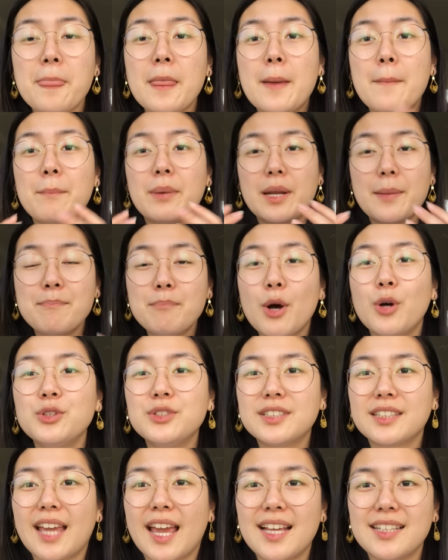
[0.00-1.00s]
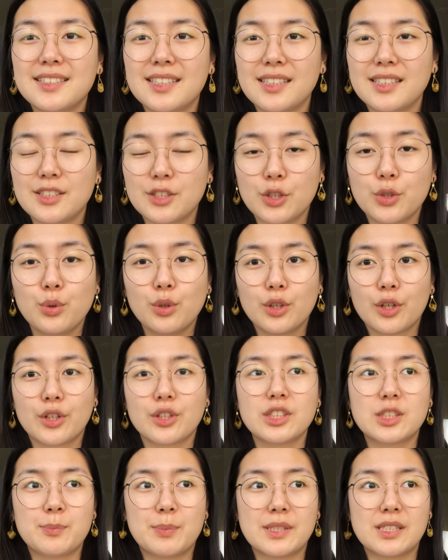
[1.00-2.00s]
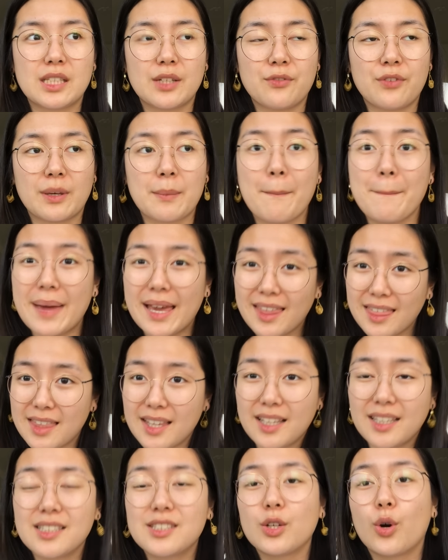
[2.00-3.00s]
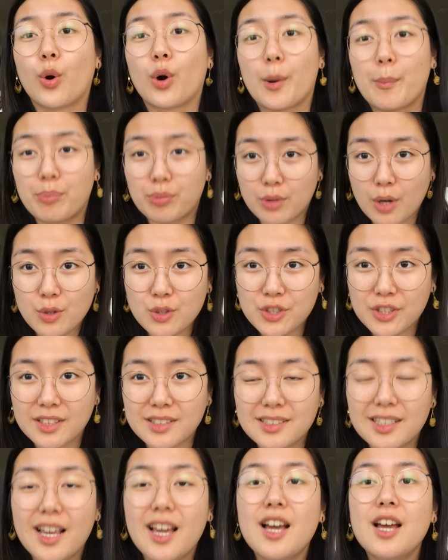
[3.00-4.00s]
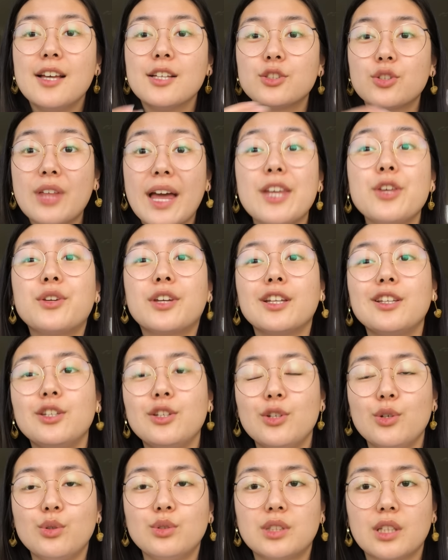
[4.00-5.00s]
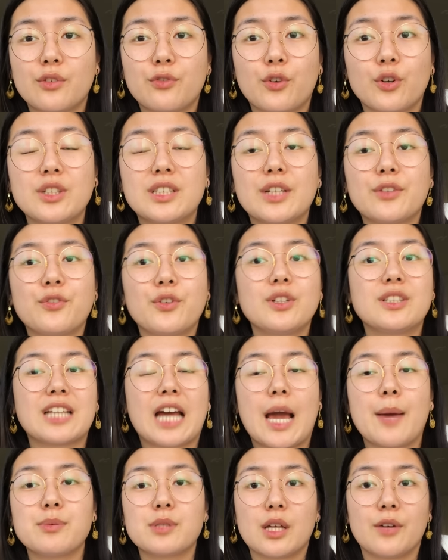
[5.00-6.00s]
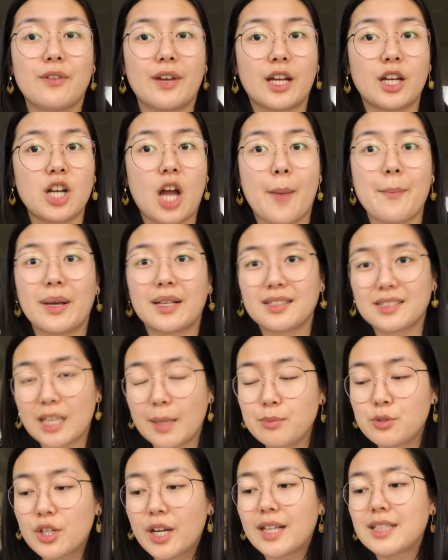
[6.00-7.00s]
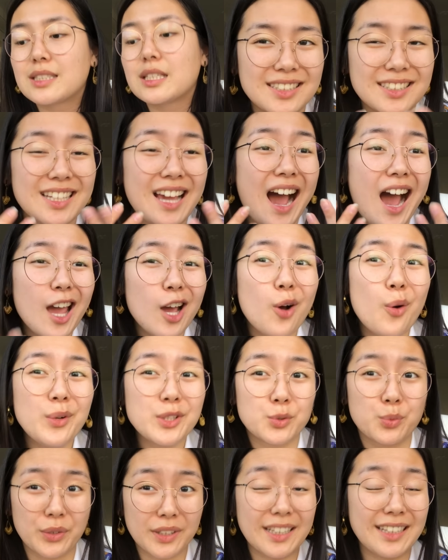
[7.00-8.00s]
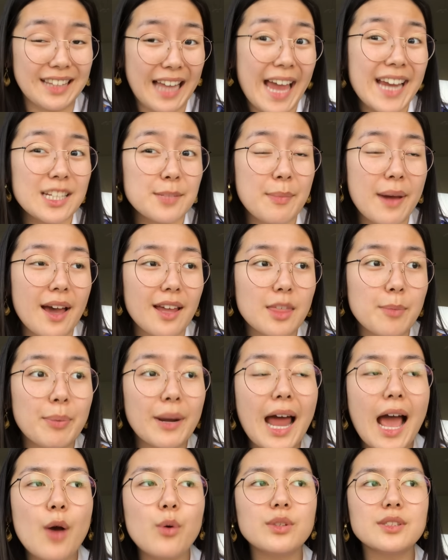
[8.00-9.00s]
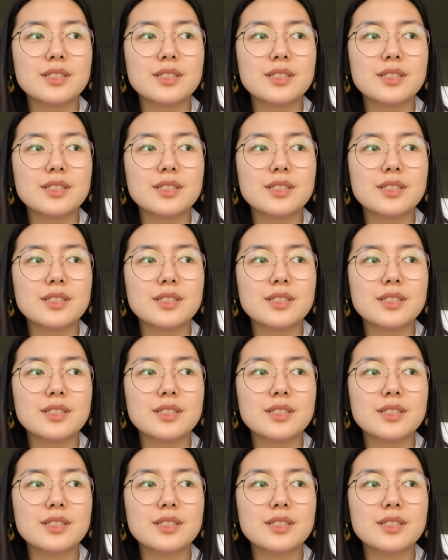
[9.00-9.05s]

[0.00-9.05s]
But in most cases, you learn specific methods or approaches so that you can use it for different types of economic subjects. See, I always really liked math, but I was